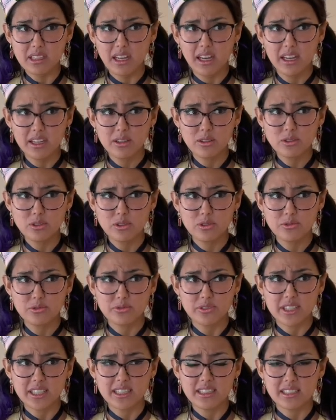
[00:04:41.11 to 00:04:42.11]
I also
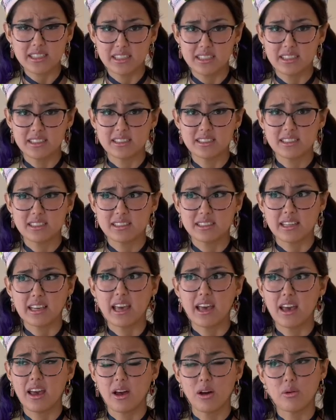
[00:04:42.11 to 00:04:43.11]
think it's
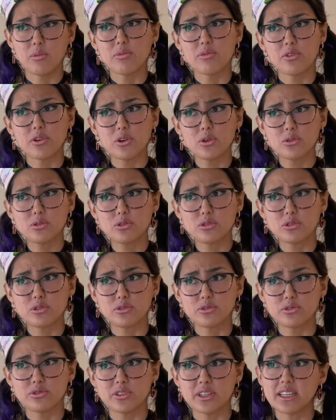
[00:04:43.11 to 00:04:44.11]
helpful
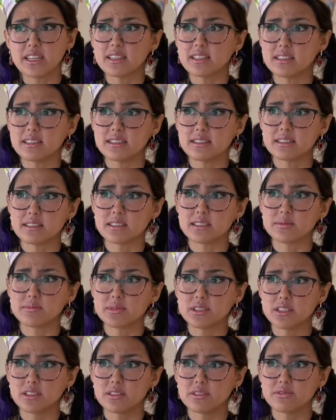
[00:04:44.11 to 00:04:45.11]
to think in
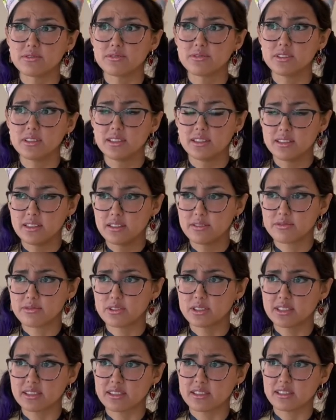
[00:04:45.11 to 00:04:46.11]
terms of
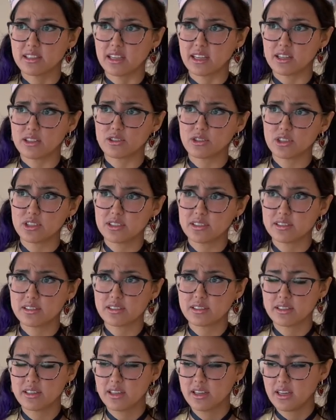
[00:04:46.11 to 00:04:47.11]
different
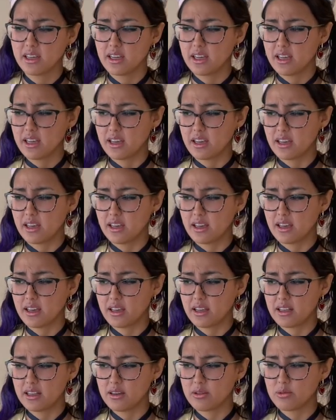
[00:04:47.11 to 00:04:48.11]
stages
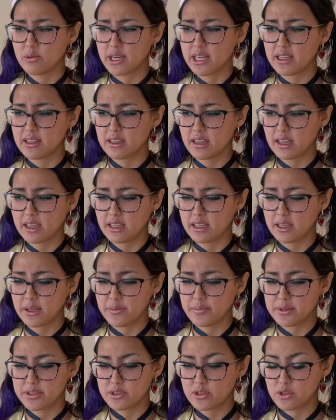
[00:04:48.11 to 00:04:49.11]
in a way that
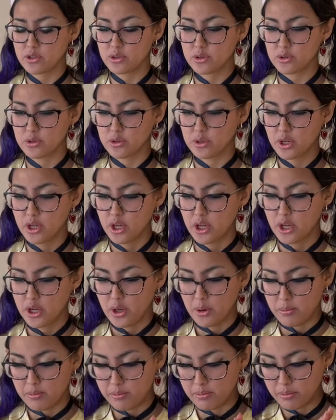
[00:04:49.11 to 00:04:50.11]
keeps you
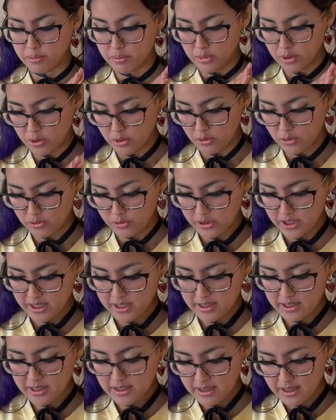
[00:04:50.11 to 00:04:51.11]

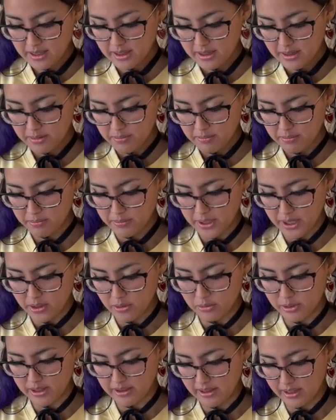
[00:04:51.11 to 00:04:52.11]
moving but
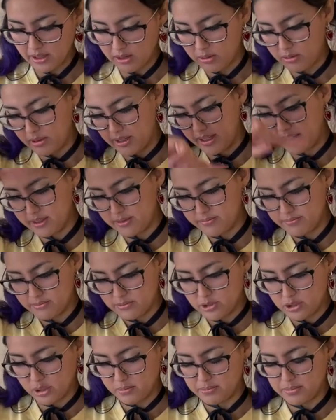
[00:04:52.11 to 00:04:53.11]
without like
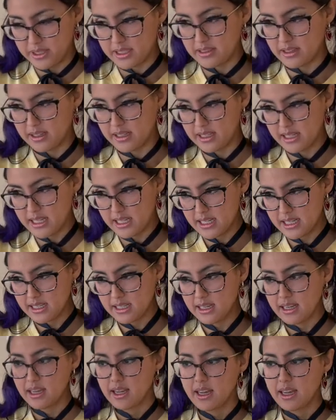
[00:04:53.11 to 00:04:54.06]
jumping the gun